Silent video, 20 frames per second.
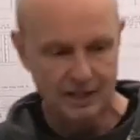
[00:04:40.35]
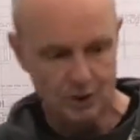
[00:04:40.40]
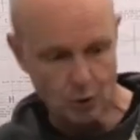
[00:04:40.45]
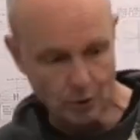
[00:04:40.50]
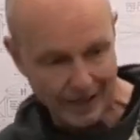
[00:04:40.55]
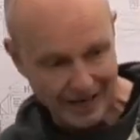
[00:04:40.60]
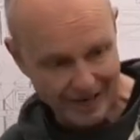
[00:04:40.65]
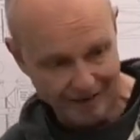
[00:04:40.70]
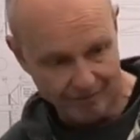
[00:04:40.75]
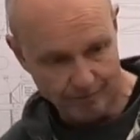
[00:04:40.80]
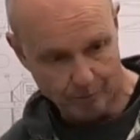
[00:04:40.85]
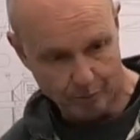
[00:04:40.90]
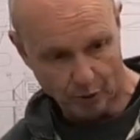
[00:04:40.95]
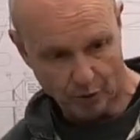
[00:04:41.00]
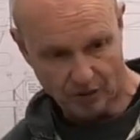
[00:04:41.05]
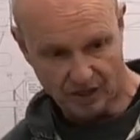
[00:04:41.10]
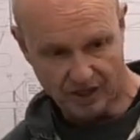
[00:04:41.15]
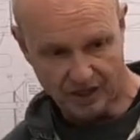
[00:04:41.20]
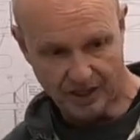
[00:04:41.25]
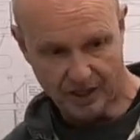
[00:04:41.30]
so I haven't
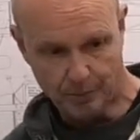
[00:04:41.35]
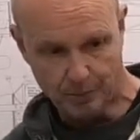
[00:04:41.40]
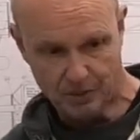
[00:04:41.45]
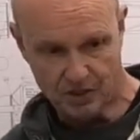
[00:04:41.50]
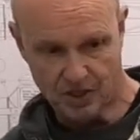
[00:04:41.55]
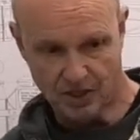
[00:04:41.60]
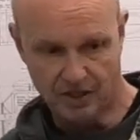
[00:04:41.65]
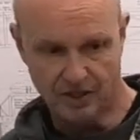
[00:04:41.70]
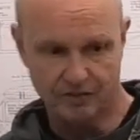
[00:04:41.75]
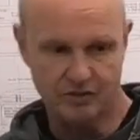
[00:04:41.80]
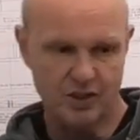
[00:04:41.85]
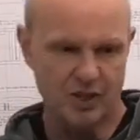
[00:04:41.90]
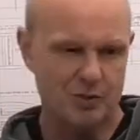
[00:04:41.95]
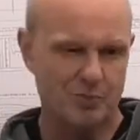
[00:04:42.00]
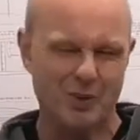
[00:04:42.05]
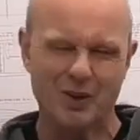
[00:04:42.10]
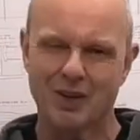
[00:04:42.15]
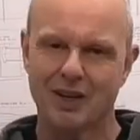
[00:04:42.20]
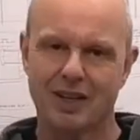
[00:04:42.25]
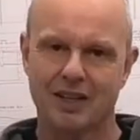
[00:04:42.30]
put the keepers on, I've
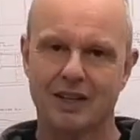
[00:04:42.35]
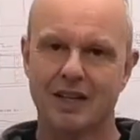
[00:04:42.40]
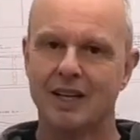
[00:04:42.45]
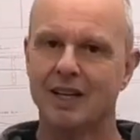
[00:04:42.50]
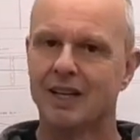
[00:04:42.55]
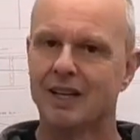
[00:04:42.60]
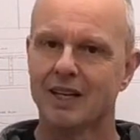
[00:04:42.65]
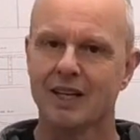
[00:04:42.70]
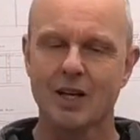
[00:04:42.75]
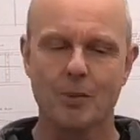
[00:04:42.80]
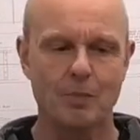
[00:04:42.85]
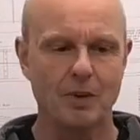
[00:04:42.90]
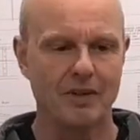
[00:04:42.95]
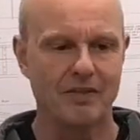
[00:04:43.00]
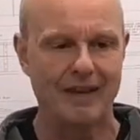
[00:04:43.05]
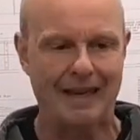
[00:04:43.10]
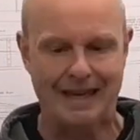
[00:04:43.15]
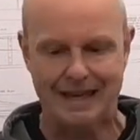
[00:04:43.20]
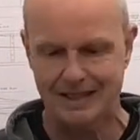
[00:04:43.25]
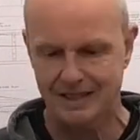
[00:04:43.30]
just put a couple
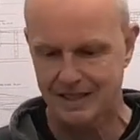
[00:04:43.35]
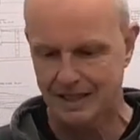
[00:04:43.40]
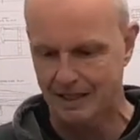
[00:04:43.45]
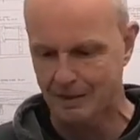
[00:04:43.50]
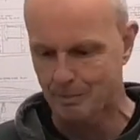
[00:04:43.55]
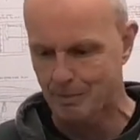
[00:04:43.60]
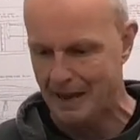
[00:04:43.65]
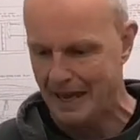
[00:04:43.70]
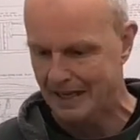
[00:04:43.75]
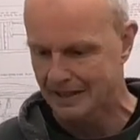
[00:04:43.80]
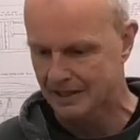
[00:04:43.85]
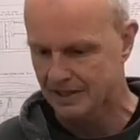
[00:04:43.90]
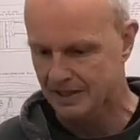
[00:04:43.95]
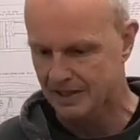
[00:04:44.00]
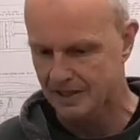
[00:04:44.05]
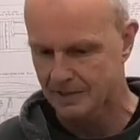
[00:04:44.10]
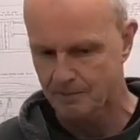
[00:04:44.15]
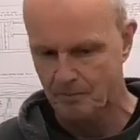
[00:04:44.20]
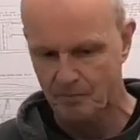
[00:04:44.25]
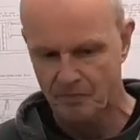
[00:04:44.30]
of elastic
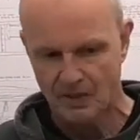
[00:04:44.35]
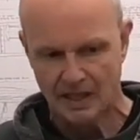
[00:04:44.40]
bands.